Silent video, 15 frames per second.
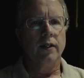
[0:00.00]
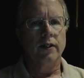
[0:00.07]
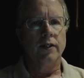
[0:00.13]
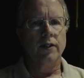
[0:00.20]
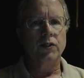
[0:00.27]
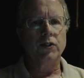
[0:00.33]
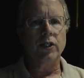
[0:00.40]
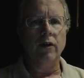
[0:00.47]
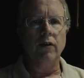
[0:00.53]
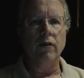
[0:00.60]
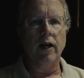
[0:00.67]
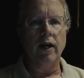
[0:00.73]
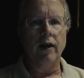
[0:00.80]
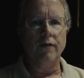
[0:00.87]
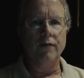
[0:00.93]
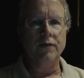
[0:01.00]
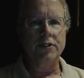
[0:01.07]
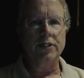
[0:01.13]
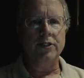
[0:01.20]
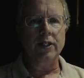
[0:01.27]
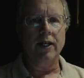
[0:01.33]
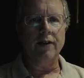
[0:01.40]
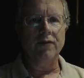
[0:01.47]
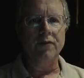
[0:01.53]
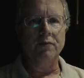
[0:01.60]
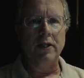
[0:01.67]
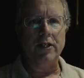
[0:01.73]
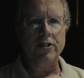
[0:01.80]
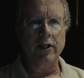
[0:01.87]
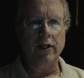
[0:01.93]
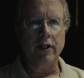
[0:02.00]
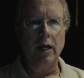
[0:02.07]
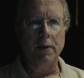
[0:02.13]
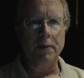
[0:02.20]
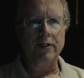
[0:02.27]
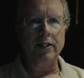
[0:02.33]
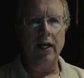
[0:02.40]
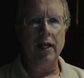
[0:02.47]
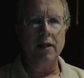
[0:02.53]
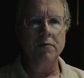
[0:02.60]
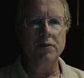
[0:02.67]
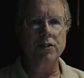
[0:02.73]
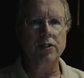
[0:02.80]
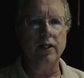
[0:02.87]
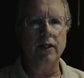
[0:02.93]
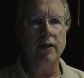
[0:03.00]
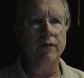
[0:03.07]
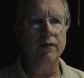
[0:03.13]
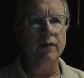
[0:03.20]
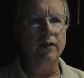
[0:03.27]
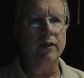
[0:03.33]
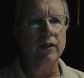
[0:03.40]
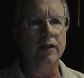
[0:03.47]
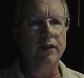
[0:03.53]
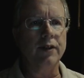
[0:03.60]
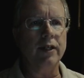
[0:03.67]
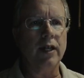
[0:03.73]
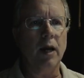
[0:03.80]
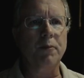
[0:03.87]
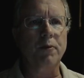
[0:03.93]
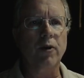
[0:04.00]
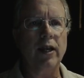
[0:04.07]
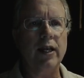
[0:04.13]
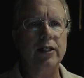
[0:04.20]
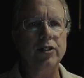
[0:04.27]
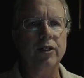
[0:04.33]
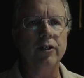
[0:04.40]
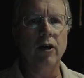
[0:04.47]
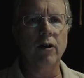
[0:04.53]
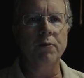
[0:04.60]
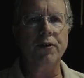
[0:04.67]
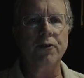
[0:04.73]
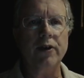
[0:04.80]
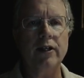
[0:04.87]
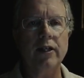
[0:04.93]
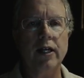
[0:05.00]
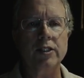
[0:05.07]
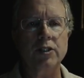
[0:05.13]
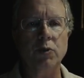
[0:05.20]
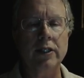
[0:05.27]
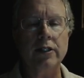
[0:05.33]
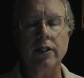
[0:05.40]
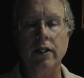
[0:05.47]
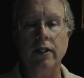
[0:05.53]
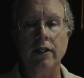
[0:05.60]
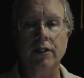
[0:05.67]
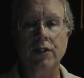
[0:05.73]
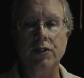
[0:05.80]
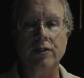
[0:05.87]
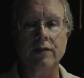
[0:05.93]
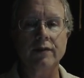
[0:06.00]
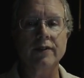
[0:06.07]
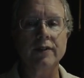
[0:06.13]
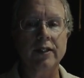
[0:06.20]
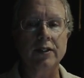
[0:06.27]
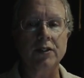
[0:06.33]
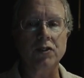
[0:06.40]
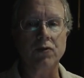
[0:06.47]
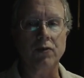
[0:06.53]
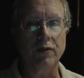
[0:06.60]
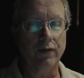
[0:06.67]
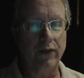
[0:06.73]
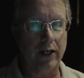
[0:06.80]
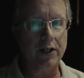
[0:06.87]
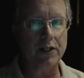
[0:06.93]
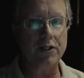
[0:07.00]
So since I've mentioned it a couple times, the upgrade to GNOME 3.20 is very